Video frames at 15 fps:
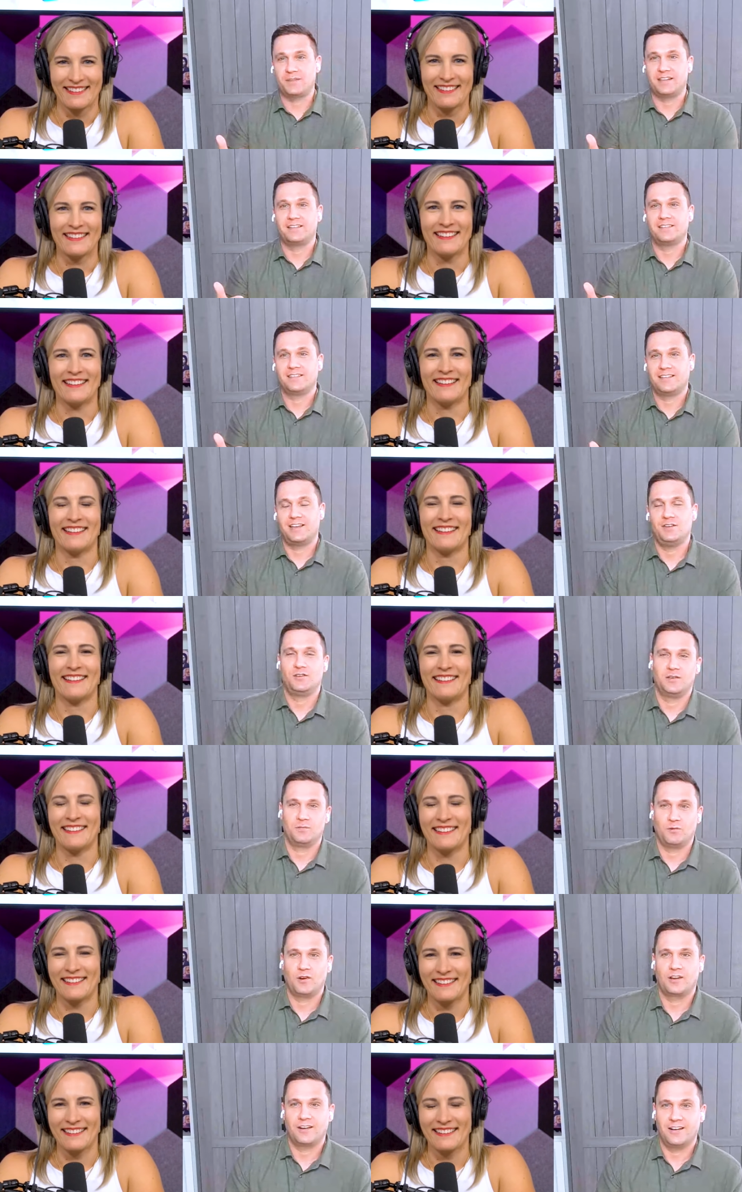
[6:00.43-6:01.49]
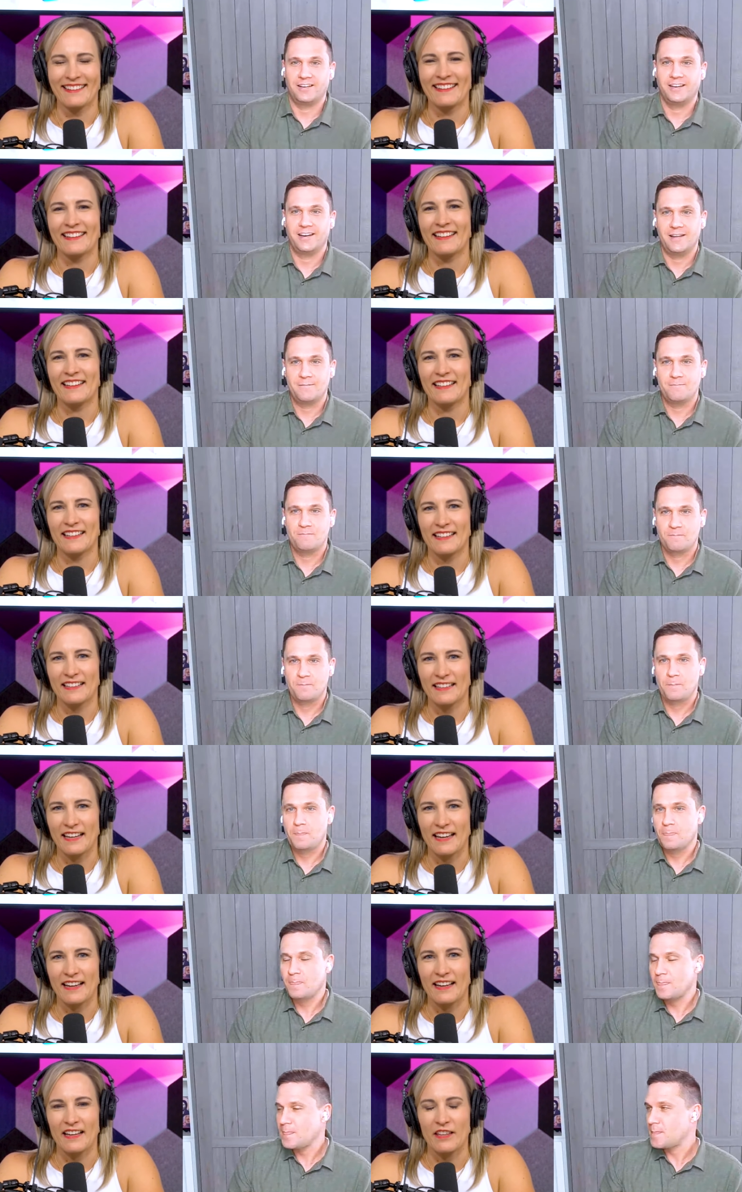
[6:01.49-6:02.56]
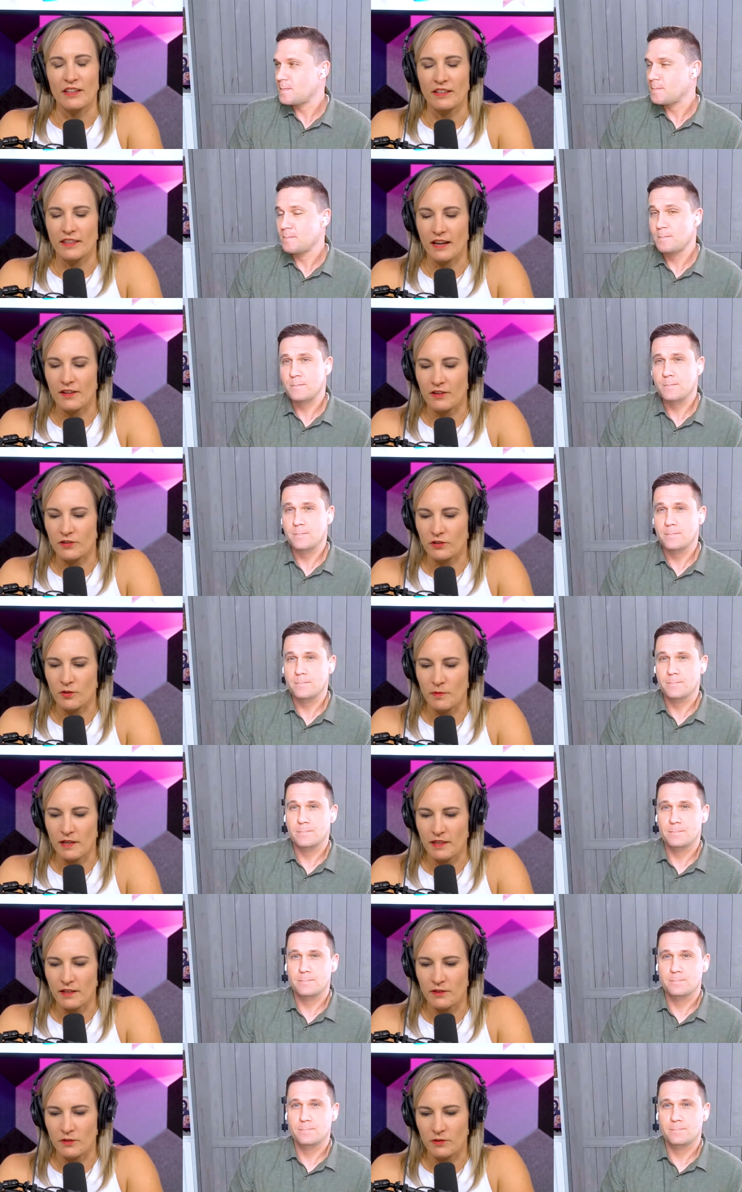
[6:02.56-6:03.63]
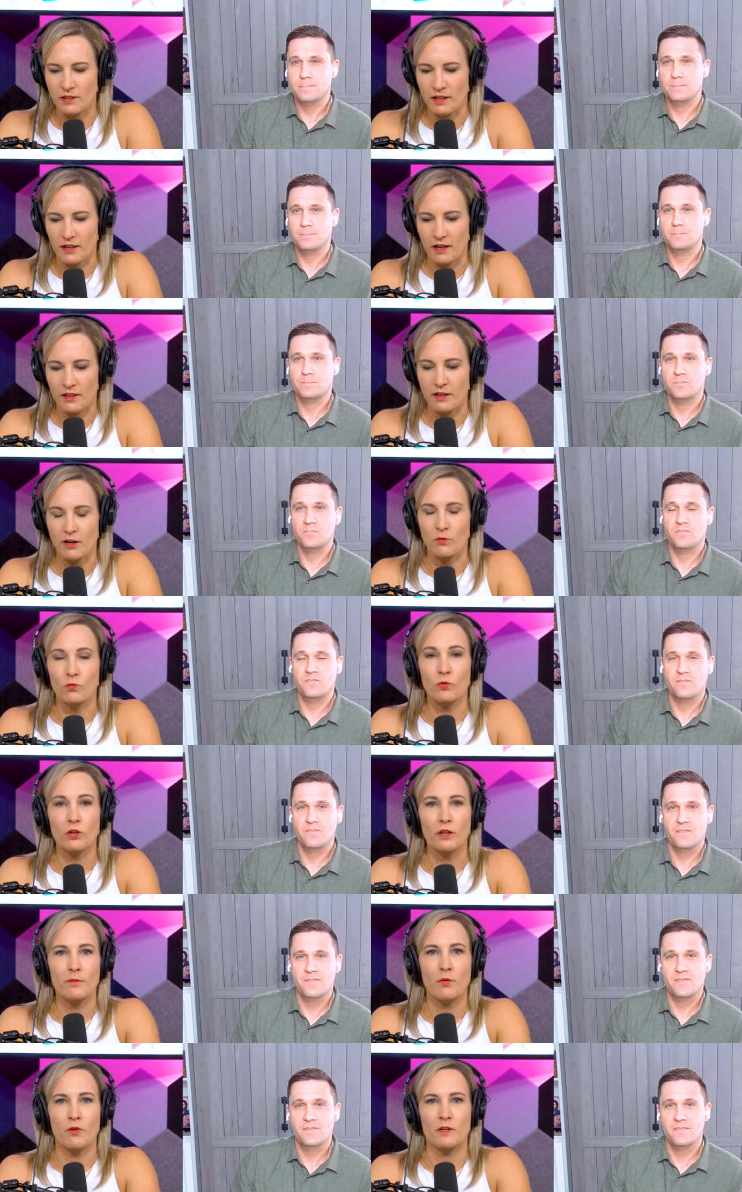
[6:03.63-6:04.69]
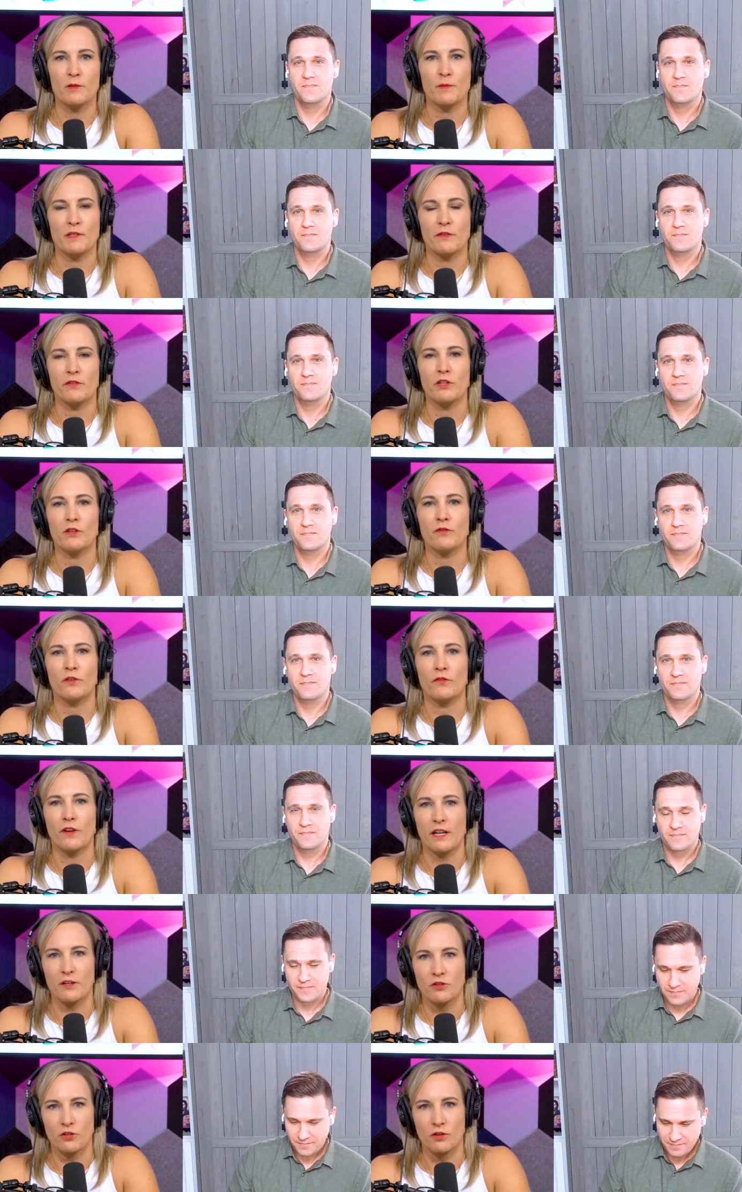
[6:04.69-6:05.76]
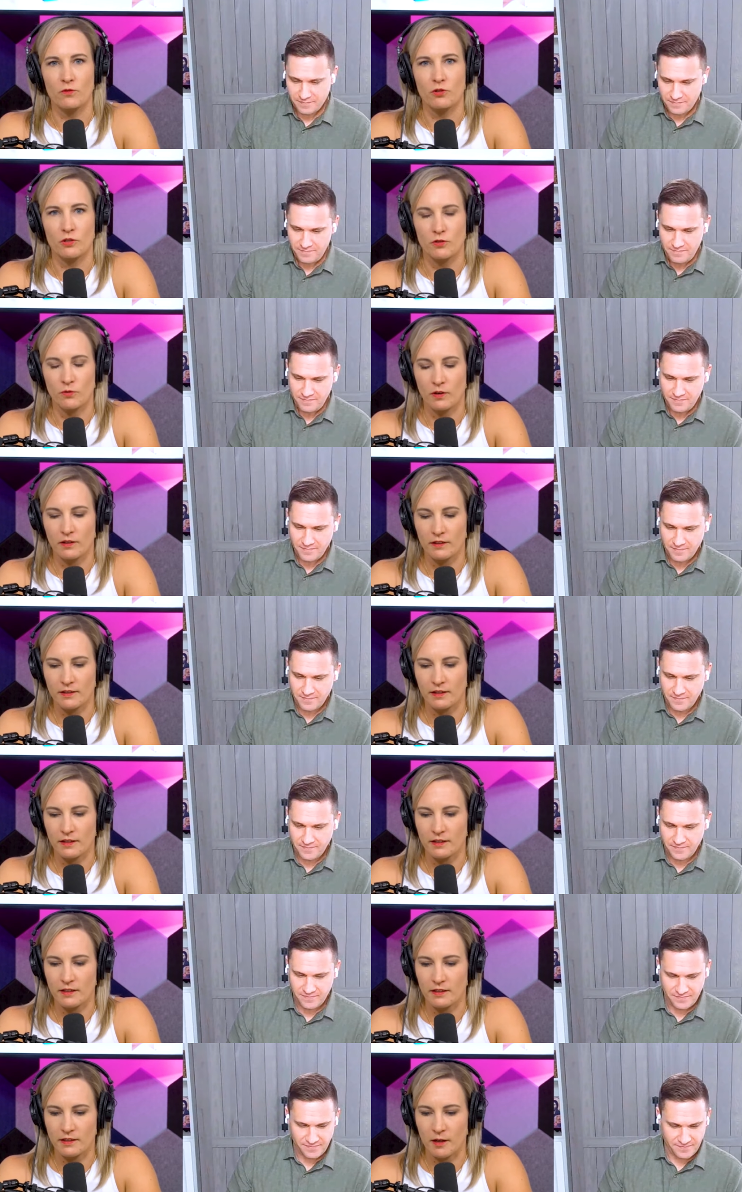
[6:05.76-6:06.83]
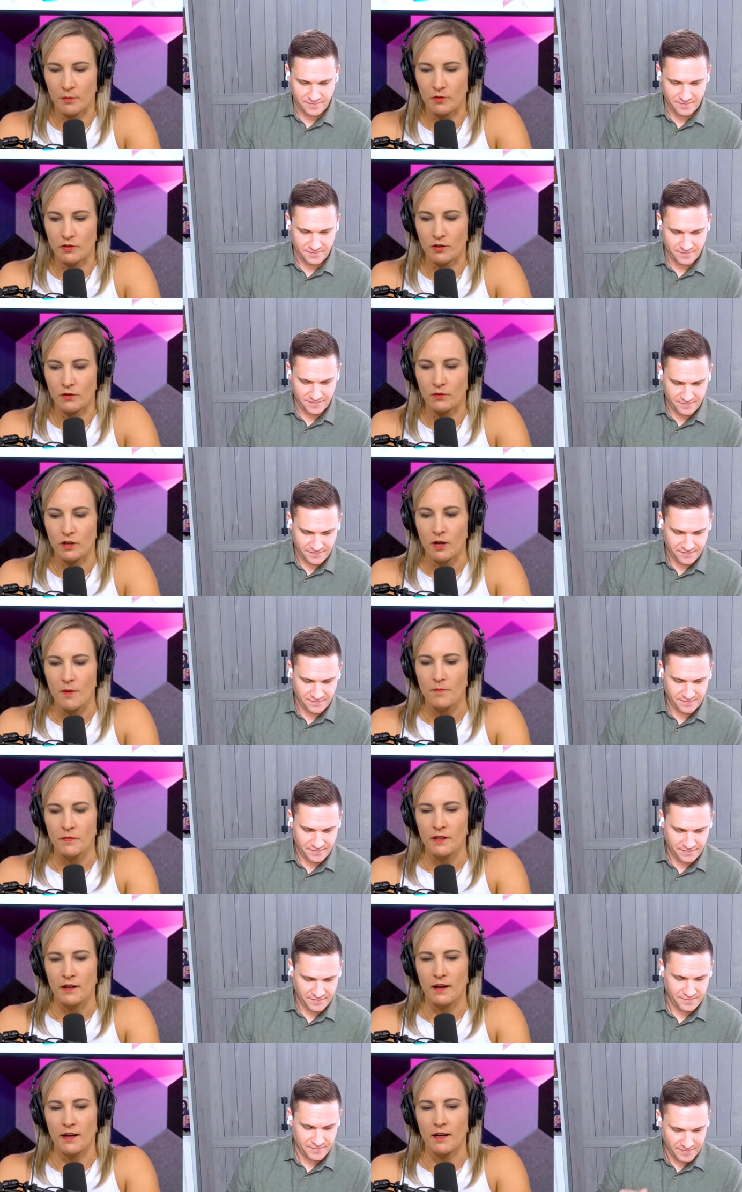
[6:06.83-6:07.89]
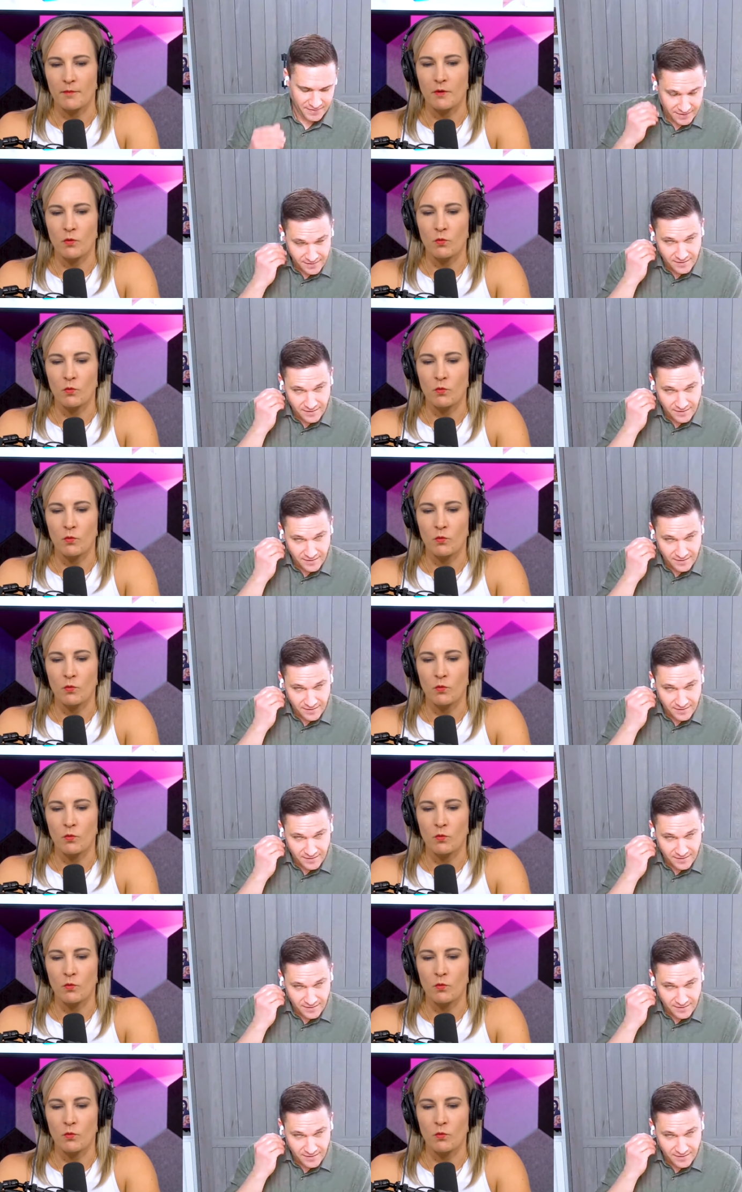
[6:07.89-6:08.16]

Speaker 1: something that you can work on in it.
Speaker 2: Yeah. Yeah. There's so many things you said that I think are really important, specifically for financial coaches who are listening to this episode. Um,